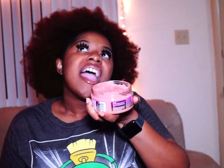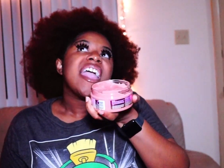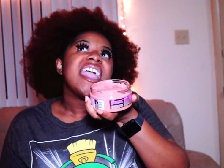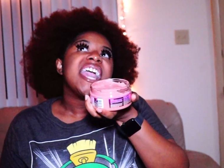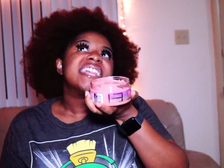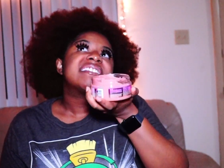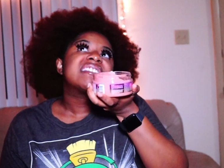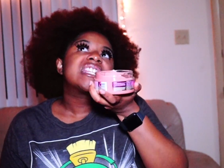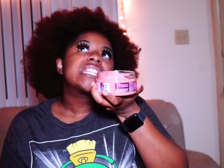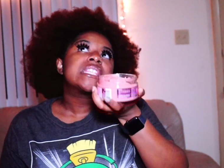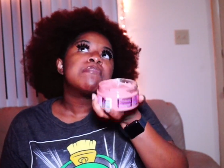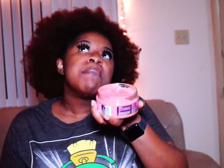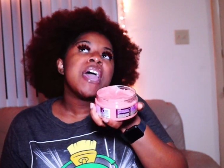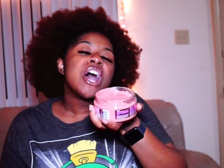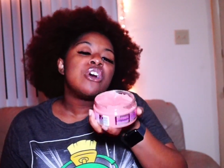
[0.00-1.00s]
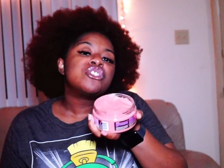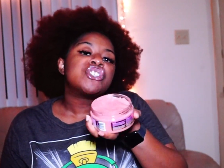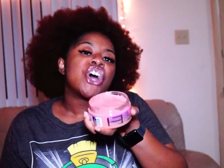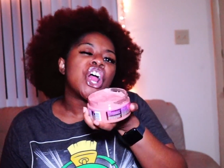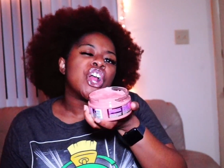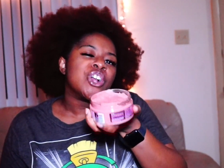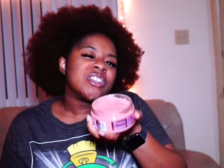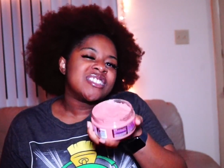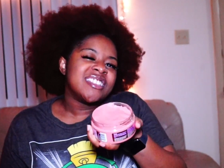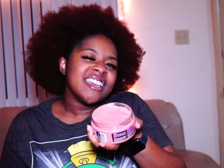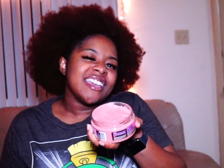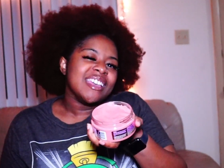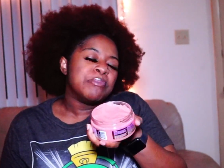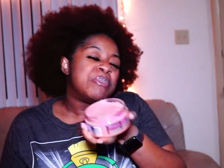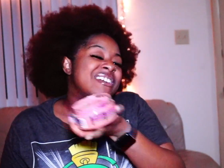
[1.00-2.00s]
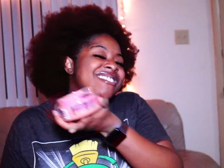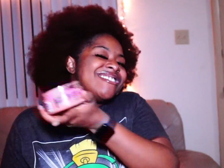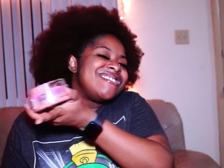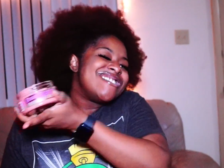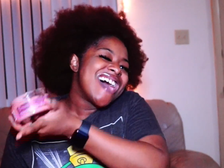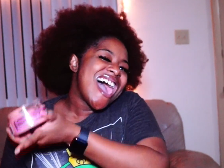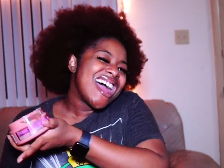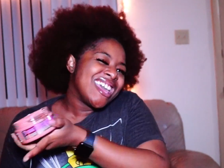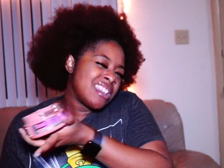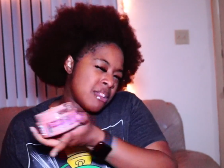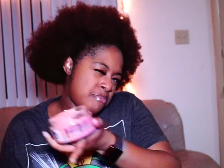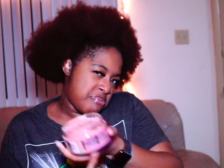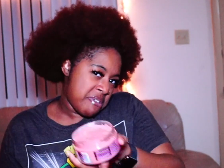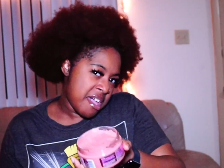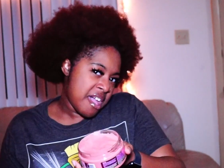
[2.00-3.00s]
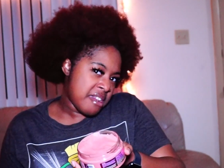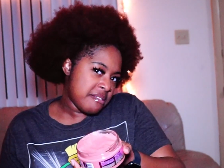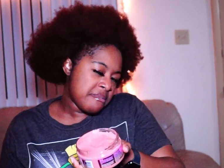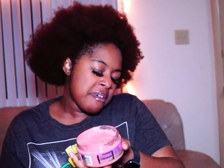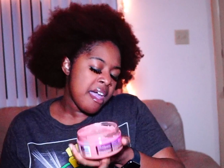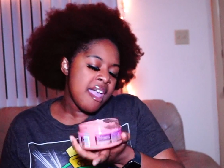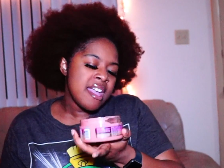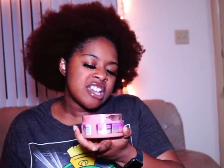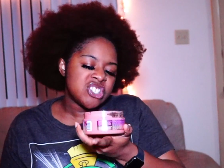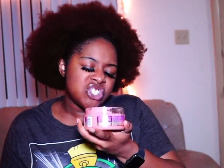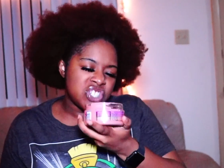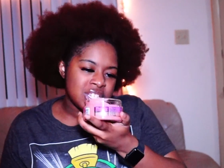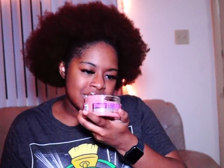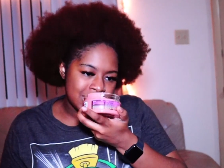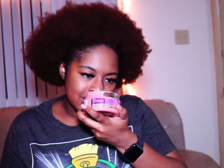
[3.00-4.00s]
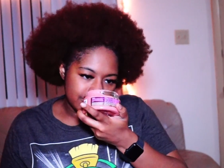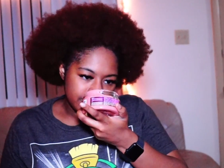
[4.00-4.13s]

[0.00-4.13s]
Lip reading: It smells earthy, but not in a bad way. It's just,